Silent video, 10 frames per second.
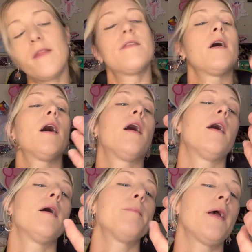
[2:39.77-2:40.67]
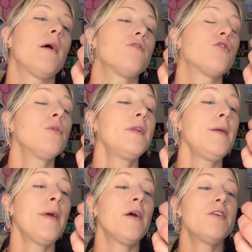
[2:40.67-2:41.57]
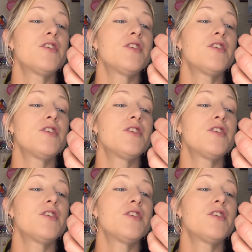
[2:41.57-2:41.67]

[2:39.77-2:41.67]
the Truly Mary